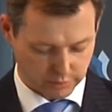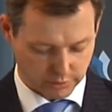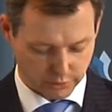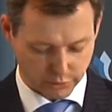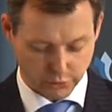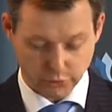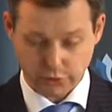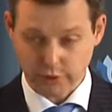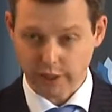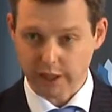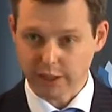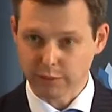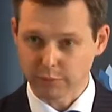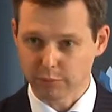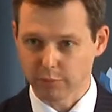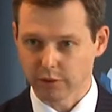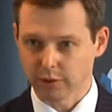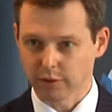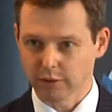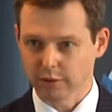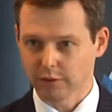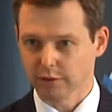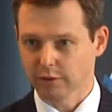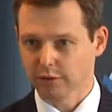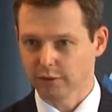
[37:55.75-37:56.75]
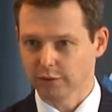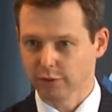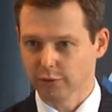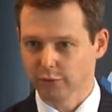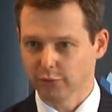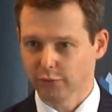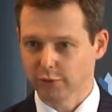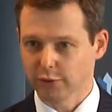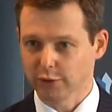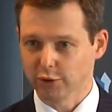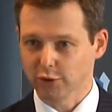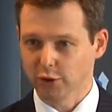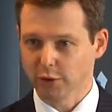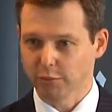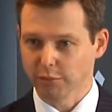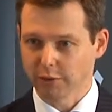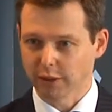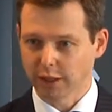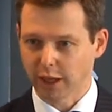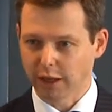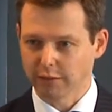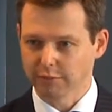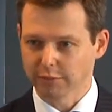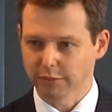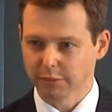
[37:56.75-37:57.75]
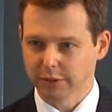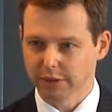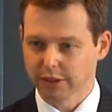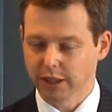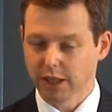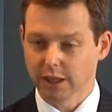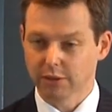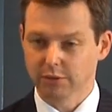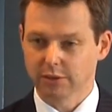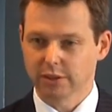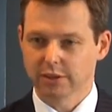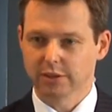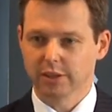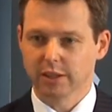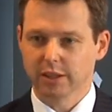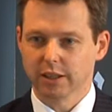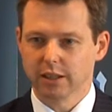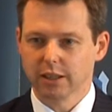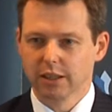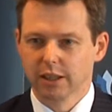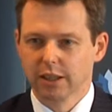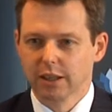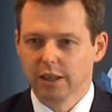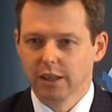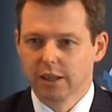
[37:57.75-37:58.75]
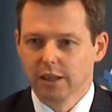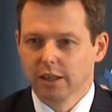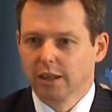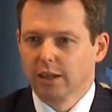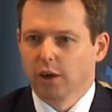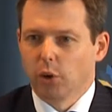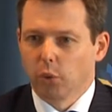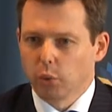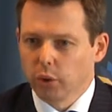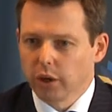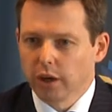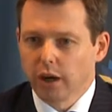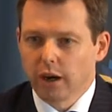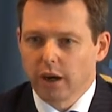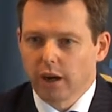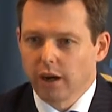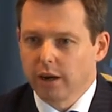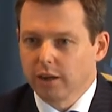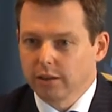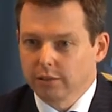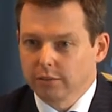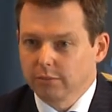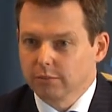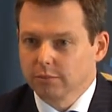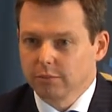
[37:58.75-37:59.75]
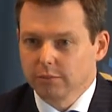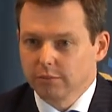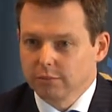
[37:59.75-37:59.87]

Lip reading: statement of the German government, I would say we are